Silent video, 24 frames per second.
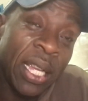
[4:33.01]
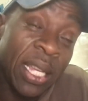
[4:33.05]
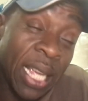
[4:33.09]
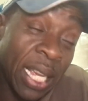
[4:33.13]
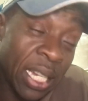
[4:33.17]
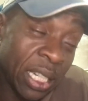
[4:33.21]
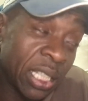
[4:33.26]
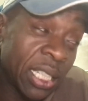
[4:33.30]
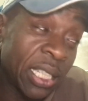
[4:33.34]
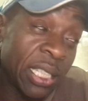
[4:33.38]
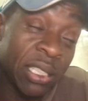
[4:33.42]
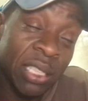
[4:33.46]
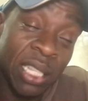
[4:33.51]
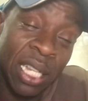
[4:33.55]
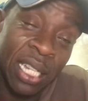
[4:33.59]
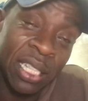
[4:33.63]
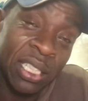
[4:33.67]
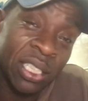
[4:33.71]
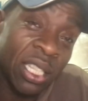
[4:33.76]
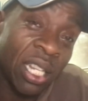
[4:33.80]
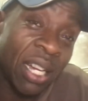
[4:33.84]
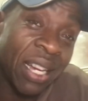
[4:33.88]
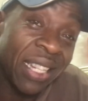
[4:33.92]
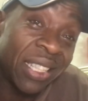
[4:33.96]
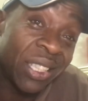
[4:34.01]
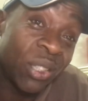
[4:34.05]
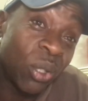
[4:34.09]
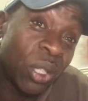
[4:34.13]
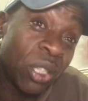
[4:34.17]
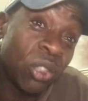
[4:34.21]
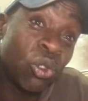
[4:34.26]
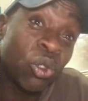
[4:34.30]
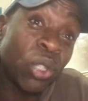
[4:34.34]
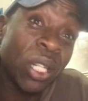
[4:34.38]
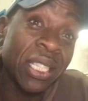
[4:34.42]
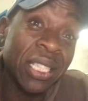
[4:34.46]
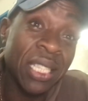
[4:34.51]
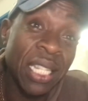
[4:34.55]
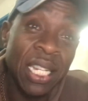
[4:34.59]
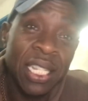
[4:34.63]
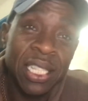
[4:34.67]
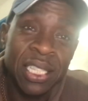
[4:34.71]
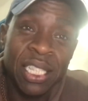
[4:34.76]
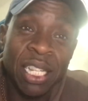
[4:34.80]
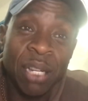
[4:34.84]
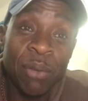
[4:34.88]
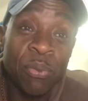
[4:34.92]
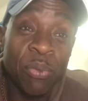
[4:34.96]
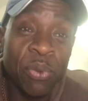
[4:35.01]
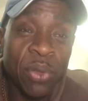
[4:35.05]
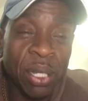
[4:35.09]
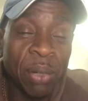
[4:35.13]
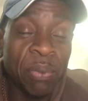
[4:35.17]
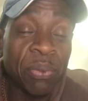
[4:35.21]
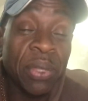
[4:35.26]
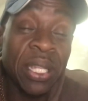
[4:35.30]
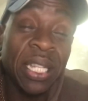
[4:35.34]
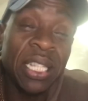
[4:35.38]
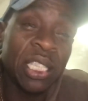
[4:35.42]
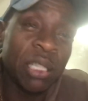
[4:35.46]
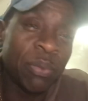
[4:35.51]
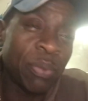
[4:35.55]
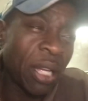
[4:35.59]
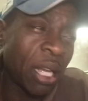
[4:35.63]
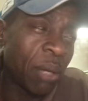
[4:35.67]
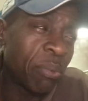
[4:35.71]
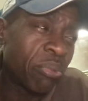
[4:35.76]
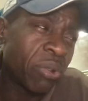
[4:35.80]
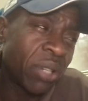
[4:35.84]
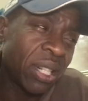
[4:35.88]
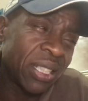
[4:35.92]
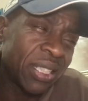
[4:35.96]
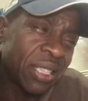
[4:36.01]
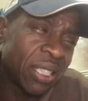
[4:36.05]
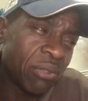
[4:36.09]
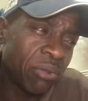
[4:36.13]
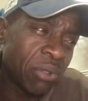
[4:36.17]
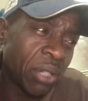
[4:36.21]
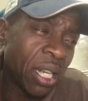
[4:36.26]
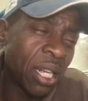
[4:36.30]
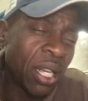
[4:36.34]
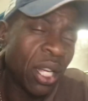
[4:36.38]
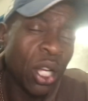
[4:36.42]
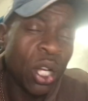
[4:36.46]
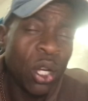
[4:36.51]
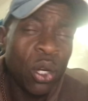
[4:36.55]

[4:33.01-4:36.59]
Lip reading: actually like started to address some things about Brexit, right,